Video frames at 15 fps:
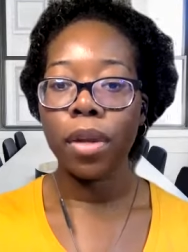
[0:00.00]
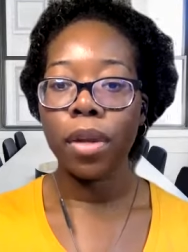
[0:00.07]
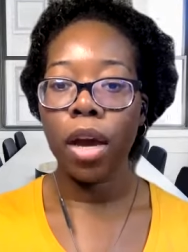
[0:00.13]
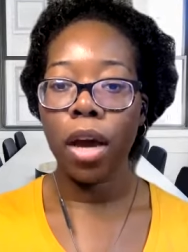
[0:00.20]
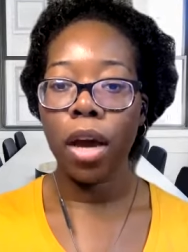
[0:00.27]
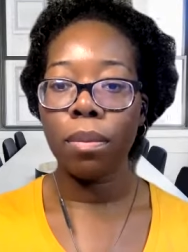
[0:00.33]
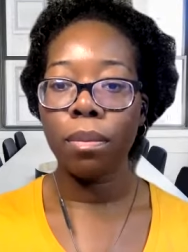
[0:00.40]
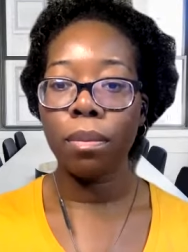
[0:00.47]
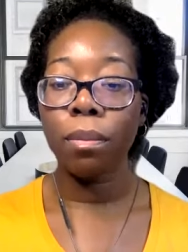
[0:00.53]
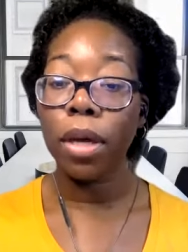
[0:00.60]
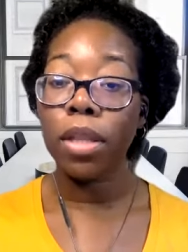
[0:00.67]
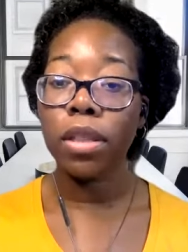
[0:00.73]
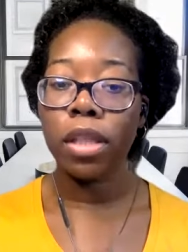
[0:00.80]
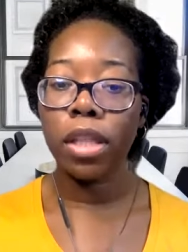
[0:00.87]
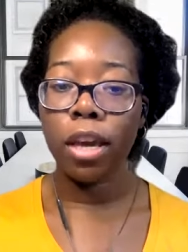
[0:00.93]
um,
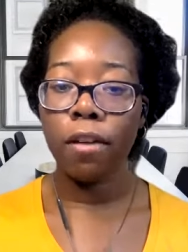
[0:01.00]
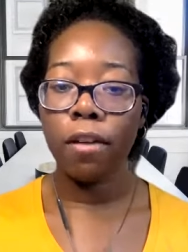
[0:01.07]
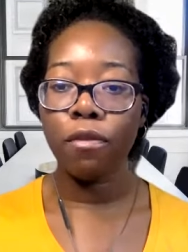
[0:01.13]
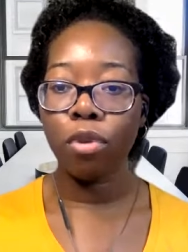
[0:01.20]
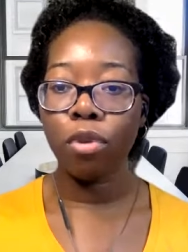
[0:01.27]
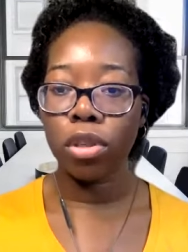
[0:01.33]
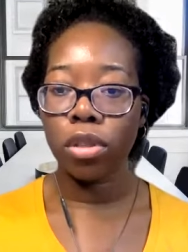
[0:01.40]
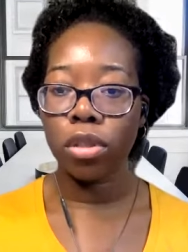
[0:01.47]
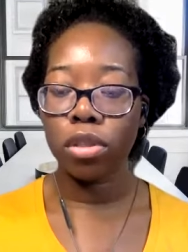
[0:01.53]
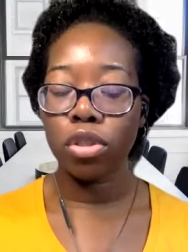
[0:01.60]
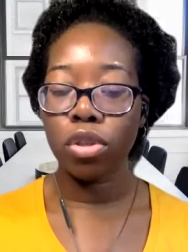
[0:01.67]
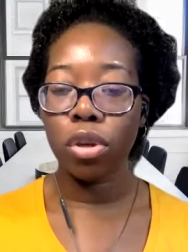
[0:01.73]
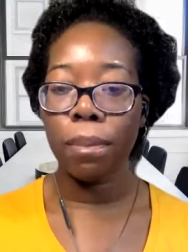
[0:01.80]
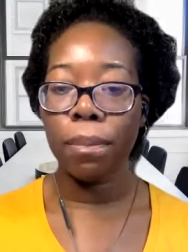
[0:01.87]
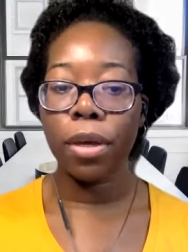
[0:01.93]
monthly for
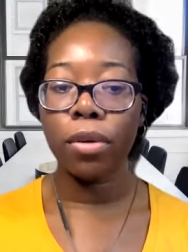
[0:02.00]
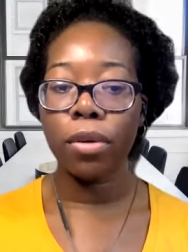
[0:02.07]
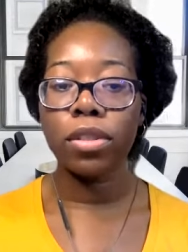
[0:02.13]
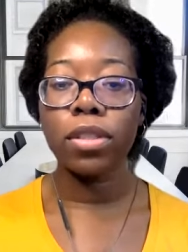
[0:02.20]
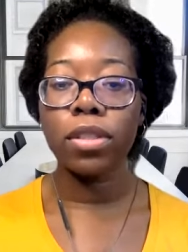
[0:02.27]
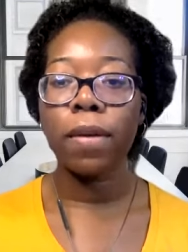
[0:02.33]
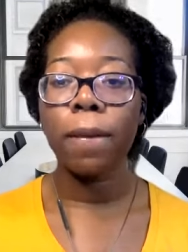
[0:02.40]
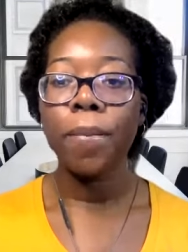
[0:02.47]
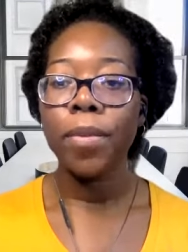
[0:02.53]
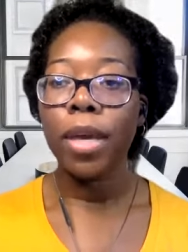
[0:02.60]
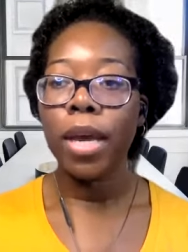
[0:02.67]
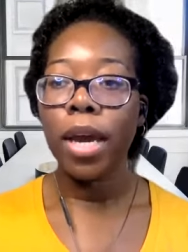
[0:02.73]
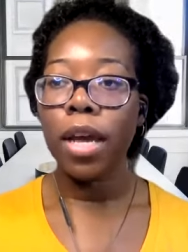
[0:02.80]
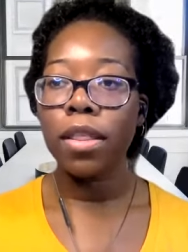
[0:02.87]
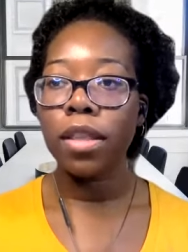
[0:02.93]
certain bills
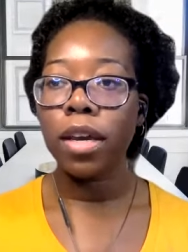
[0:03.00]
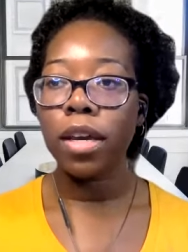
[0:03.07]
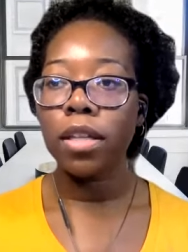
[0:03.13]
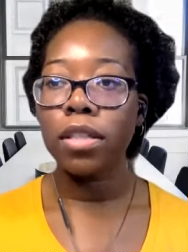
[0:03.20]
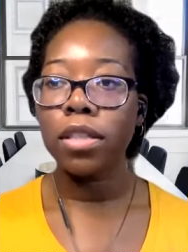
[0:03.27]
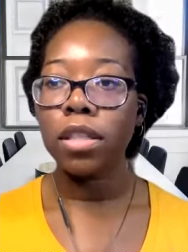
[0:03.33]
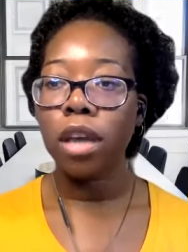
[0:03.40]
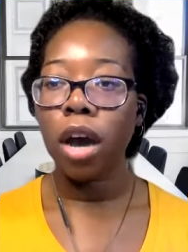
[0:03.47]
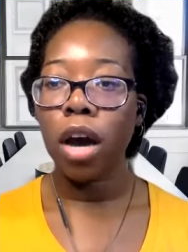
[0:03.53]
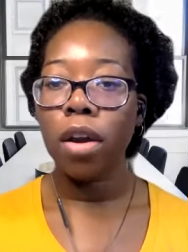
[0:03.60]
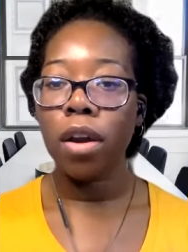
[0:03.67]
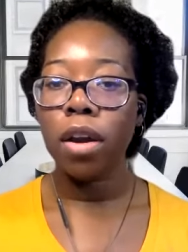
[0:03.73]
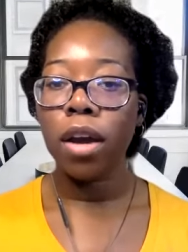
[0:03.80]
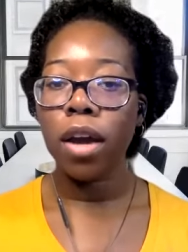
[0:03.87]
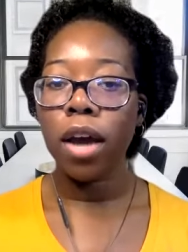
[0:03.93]
and then scott
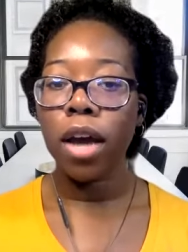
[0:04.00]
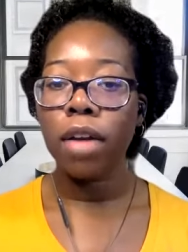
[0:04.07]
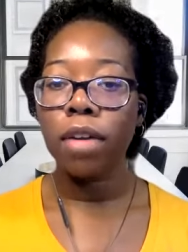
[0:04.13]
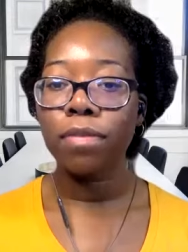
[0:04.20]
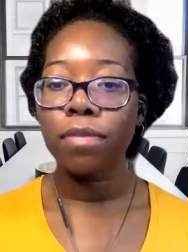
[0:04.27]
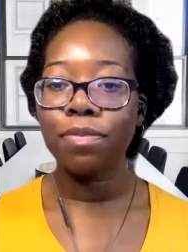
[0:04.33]
Absolutely. I,